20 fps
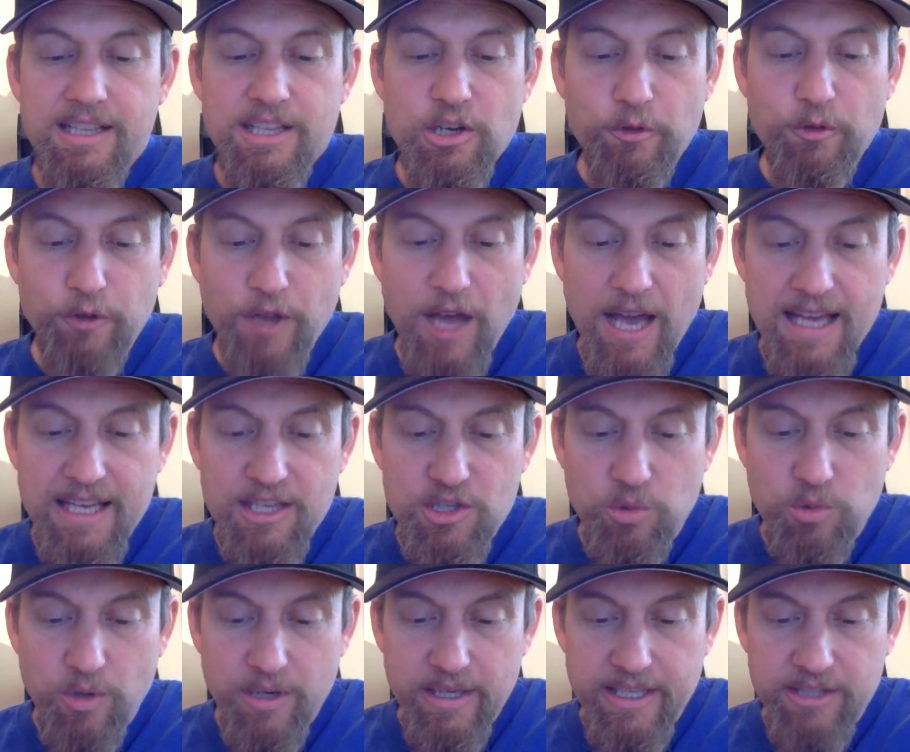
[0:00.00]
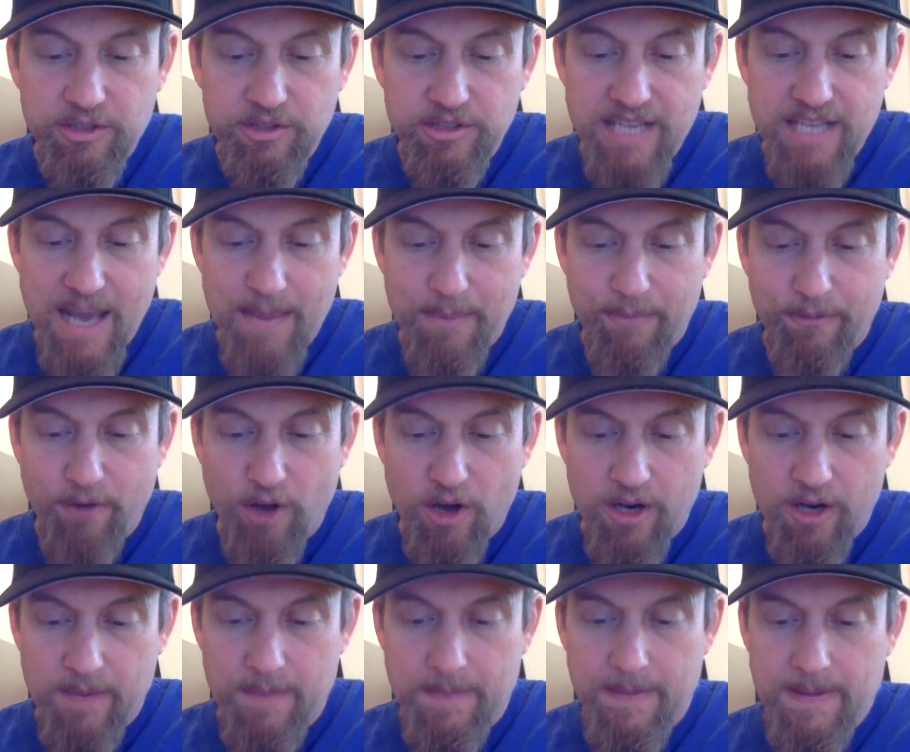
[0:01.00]
"They're flying toward Hilltop
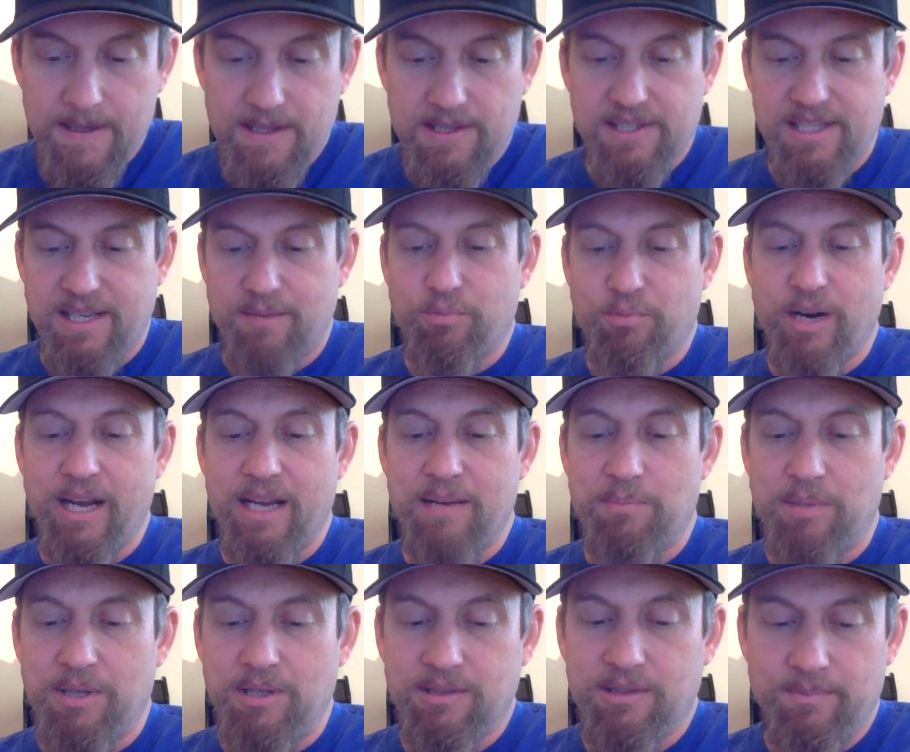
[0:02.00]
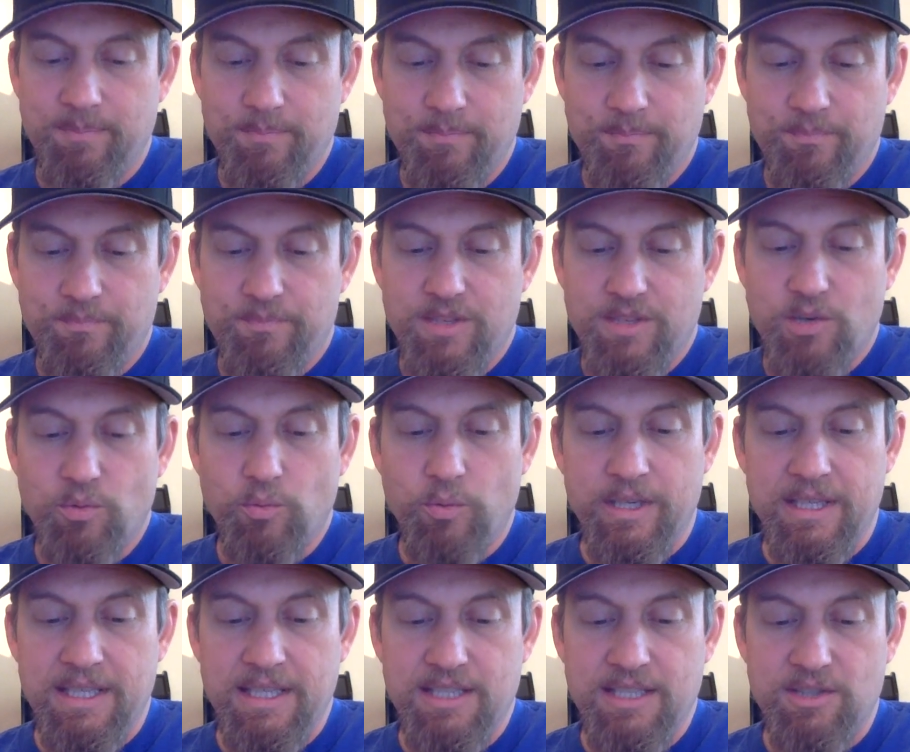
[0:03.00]
Farm," said Bright Bill.
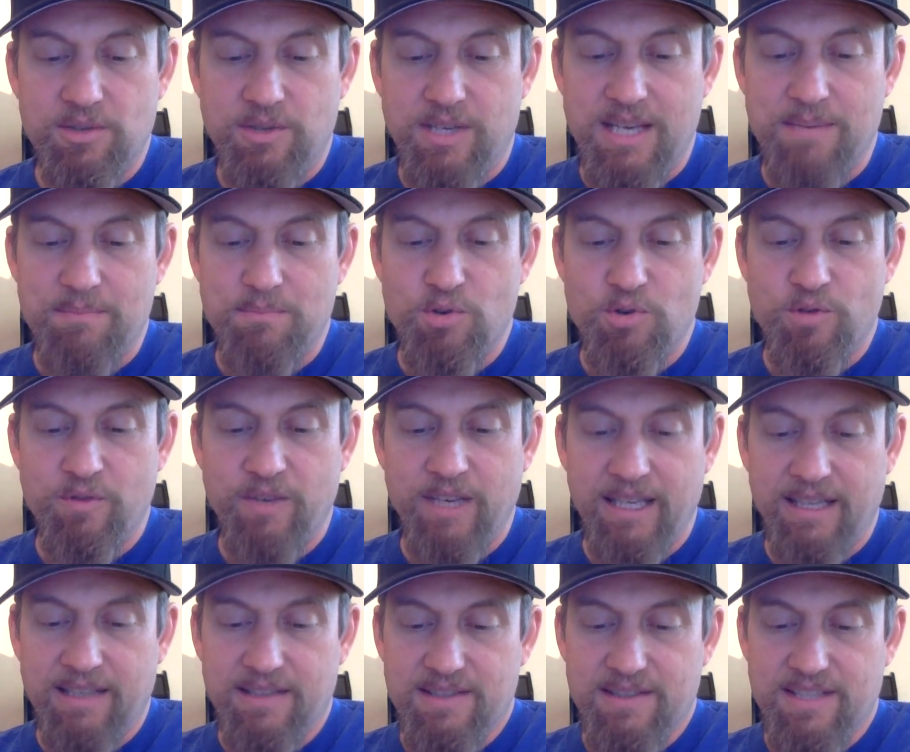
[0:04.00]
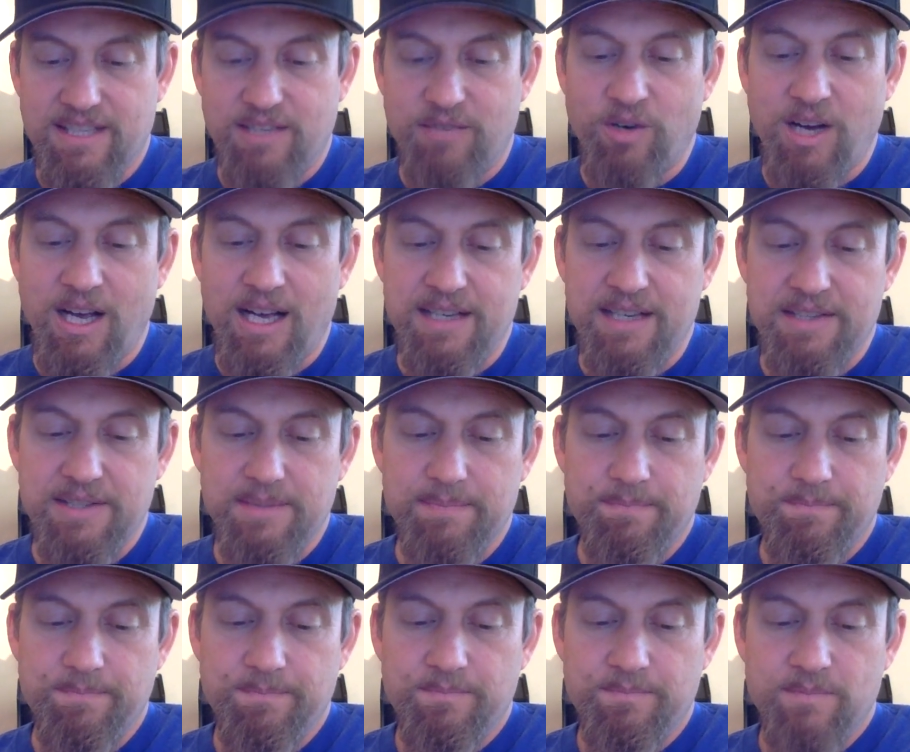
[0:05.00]
"We need to keep moving," said Roz.
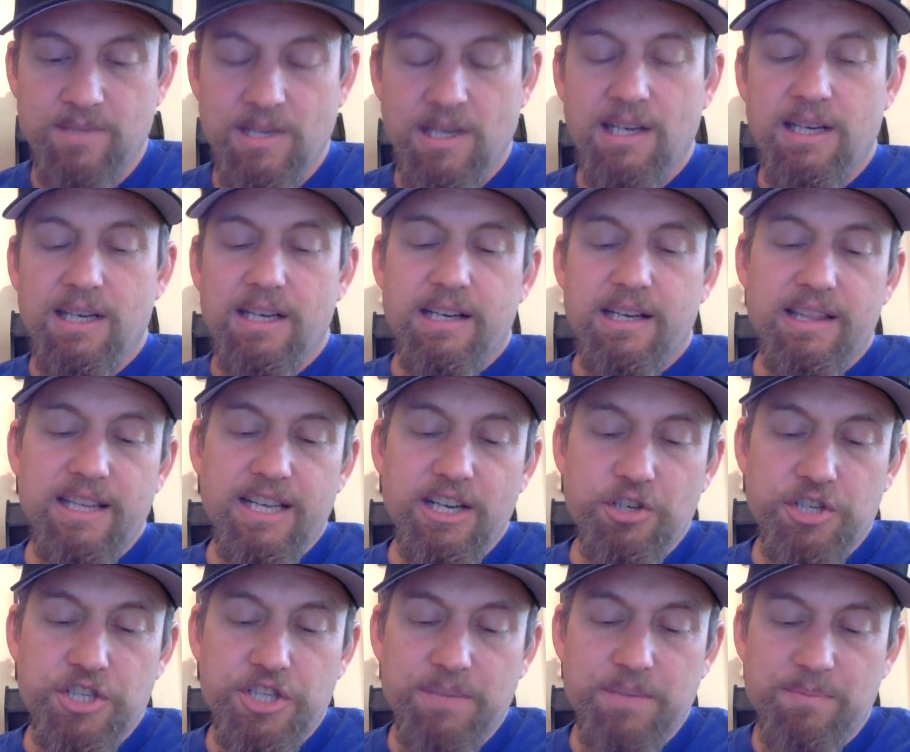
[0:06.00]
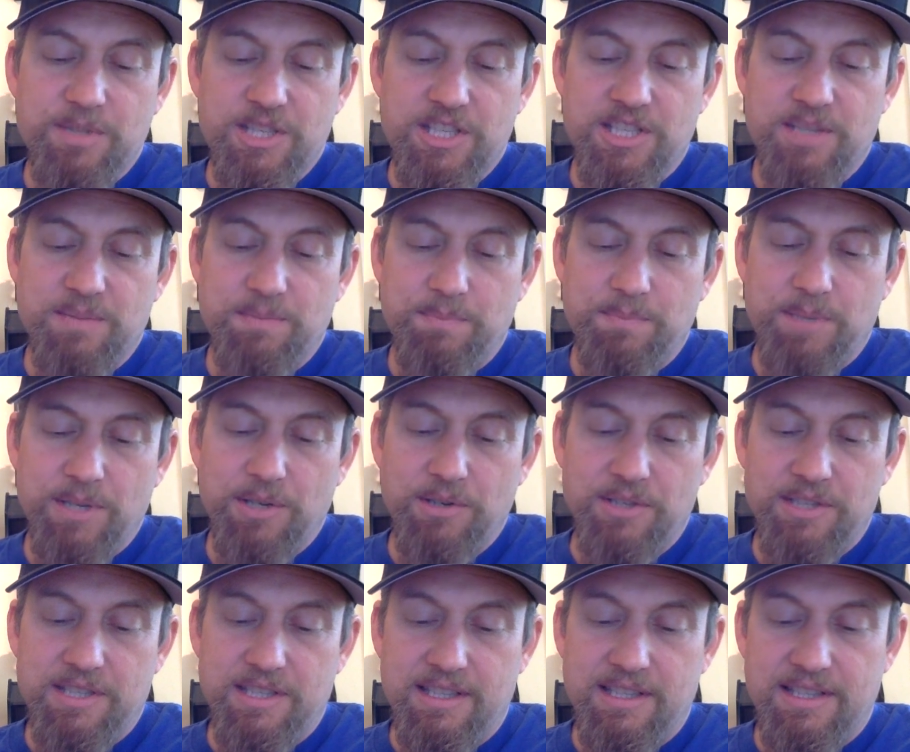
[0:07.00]
The airship
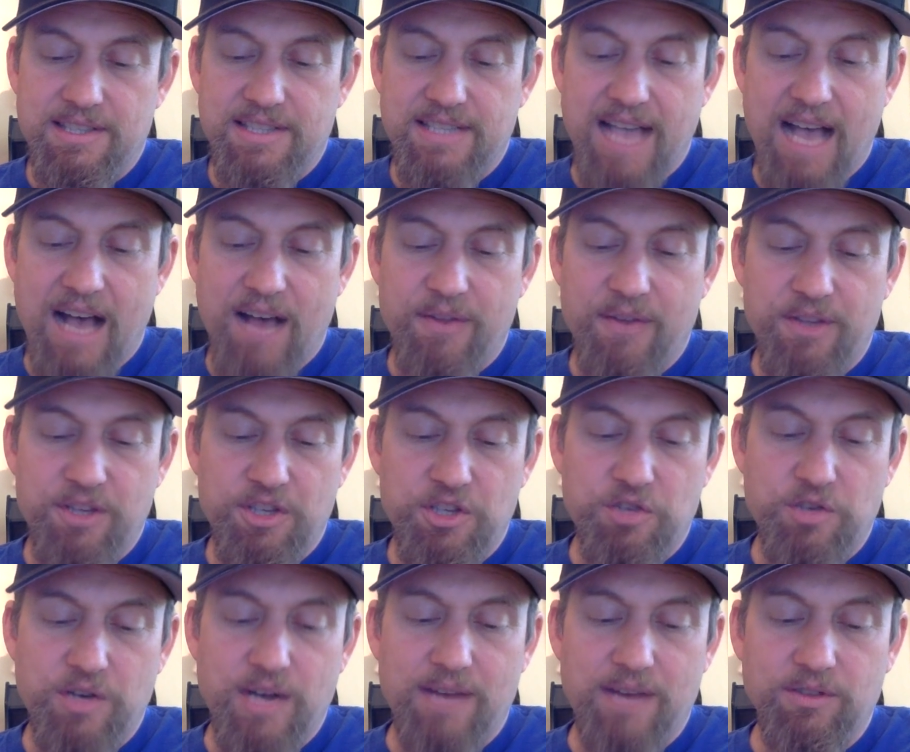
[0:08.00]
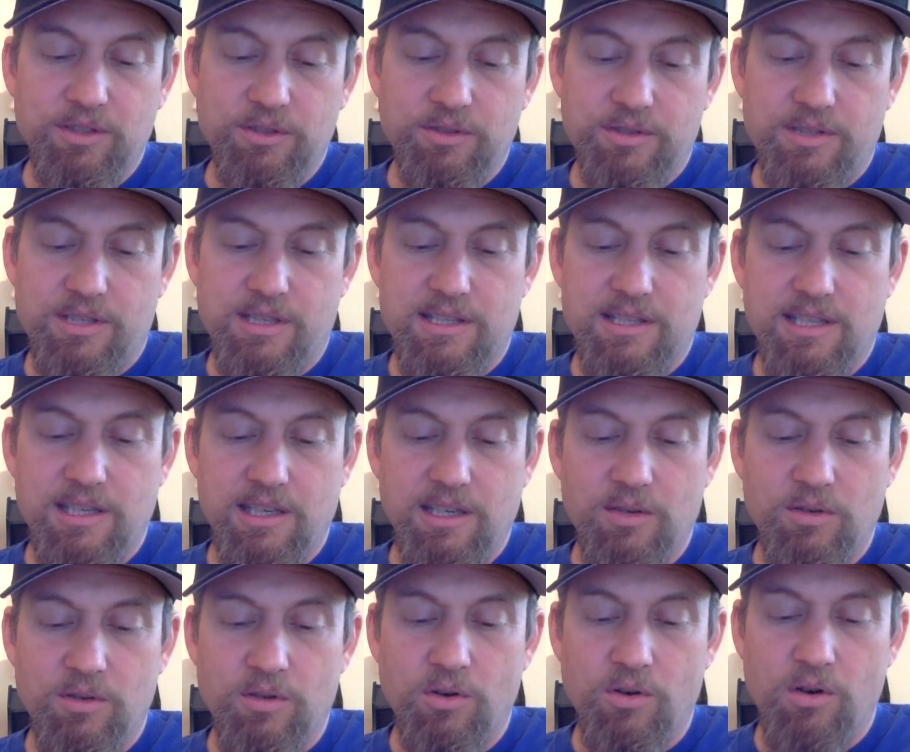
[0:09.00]
disappeared to the south, and the travelers
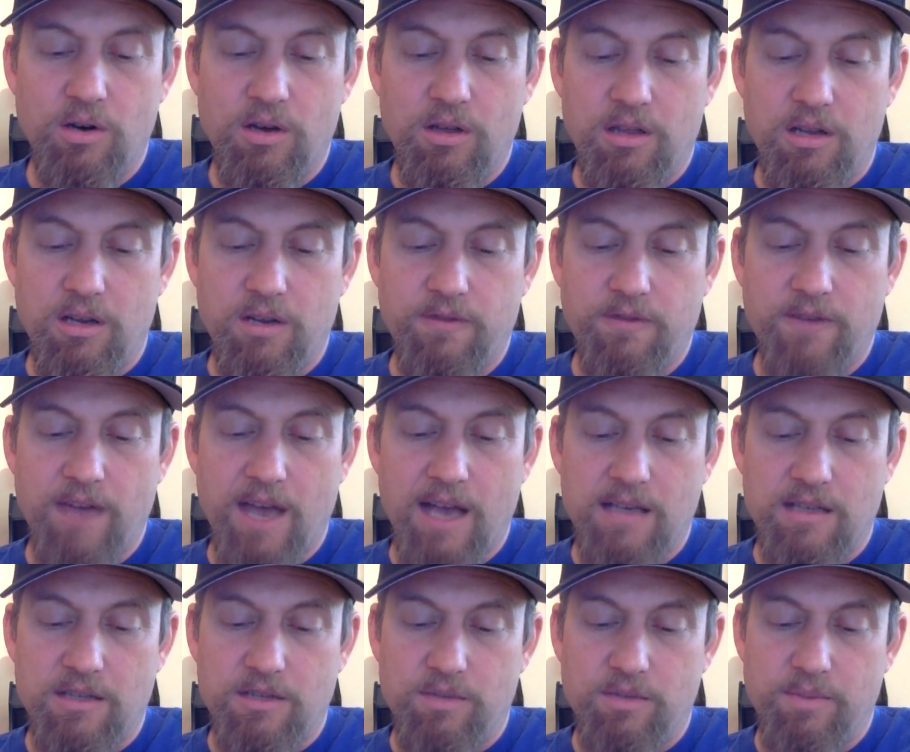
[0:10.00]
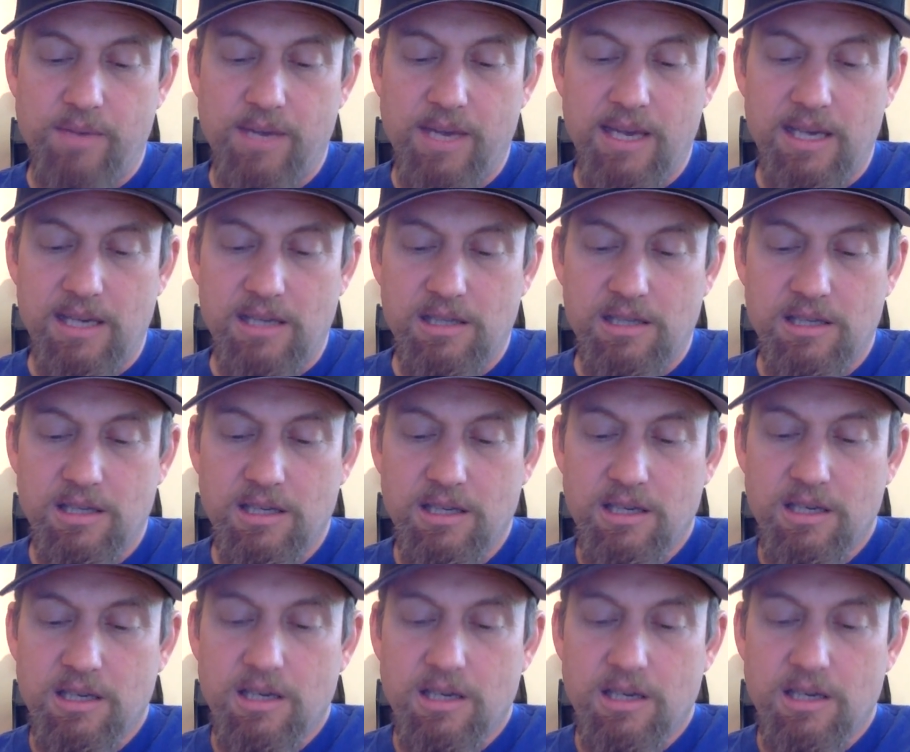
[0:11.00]
continued north at a faster pace.